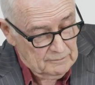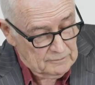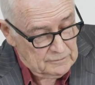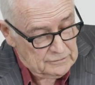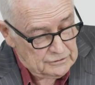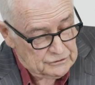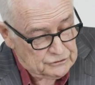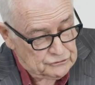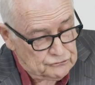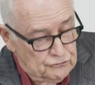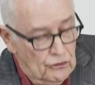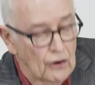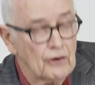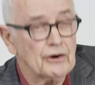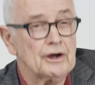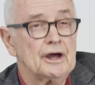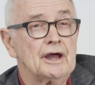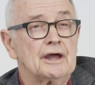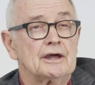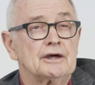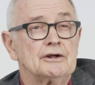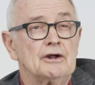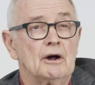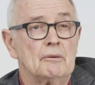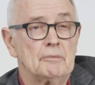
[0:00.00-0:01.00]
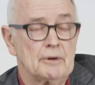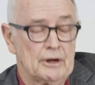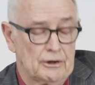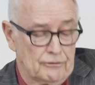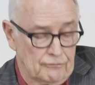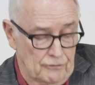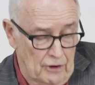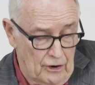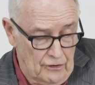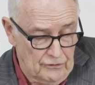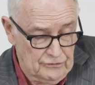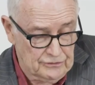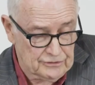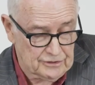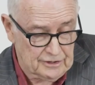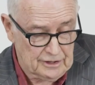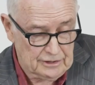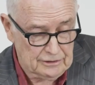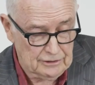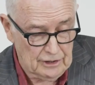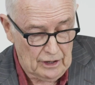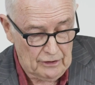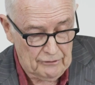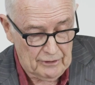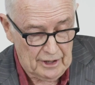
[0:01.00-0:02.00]
Strong economic growth
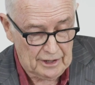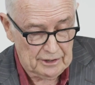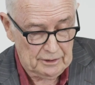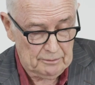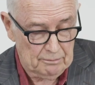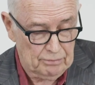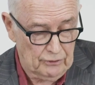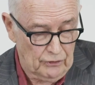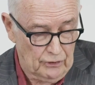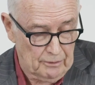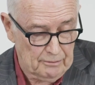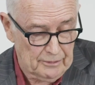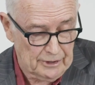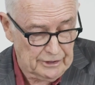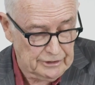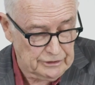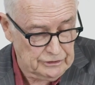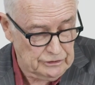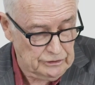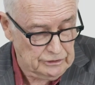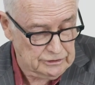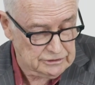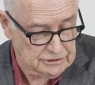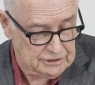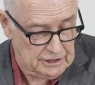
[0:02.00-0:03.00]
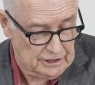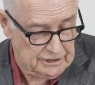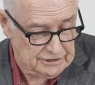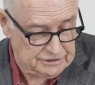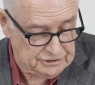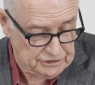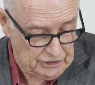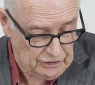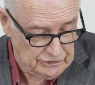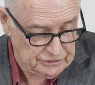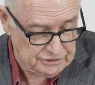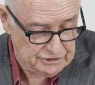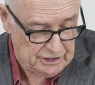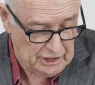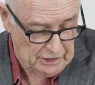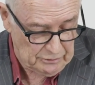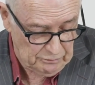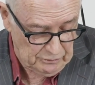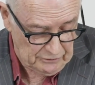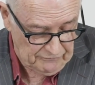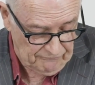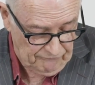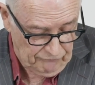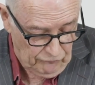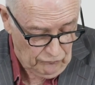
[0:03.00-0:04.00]
and low unemployment are usually associated
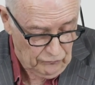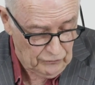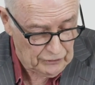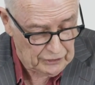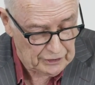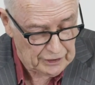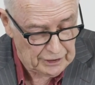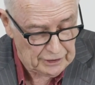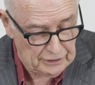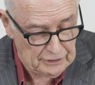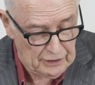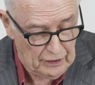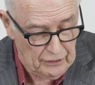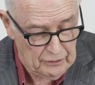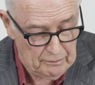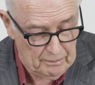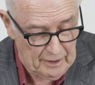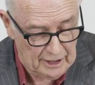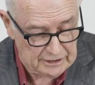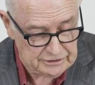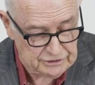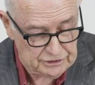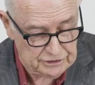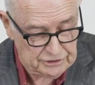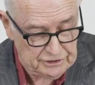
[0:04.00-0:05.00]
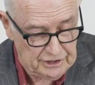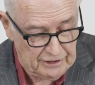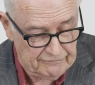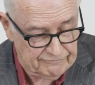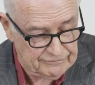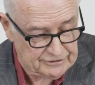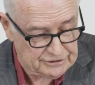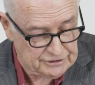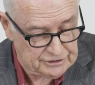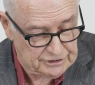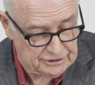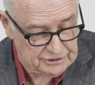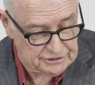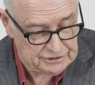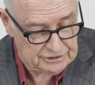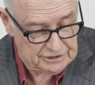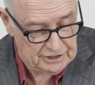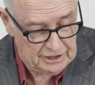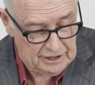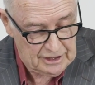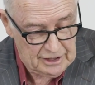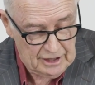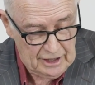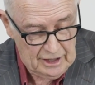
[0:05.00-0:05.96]
with falling and low budget deficits.